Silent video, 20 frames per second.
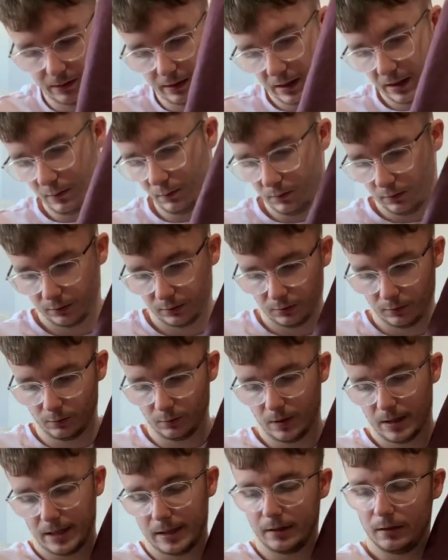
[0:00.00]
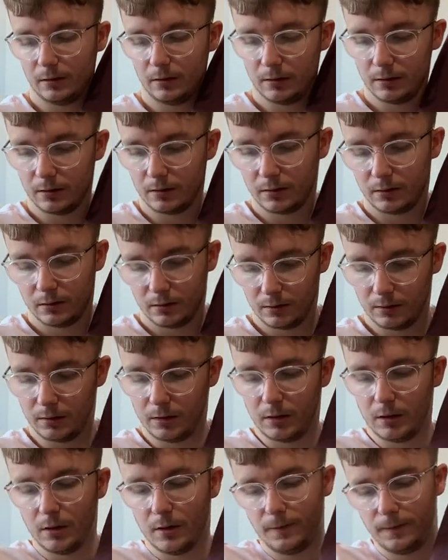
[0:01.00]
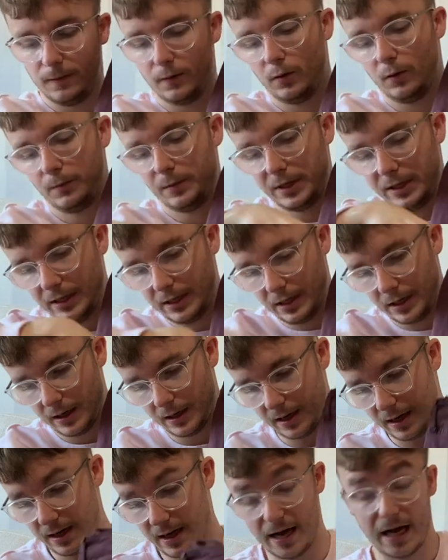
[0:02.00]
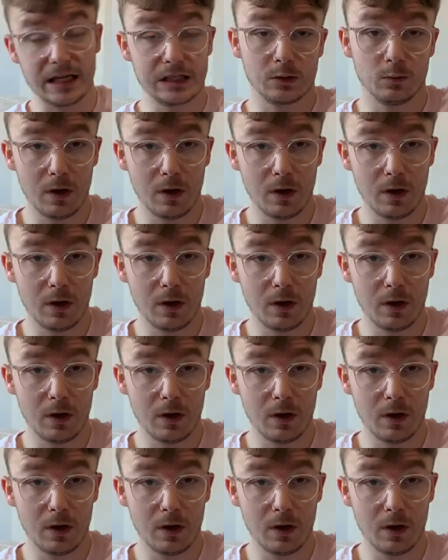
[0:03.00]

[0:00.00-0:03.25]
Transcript: they will do well for me as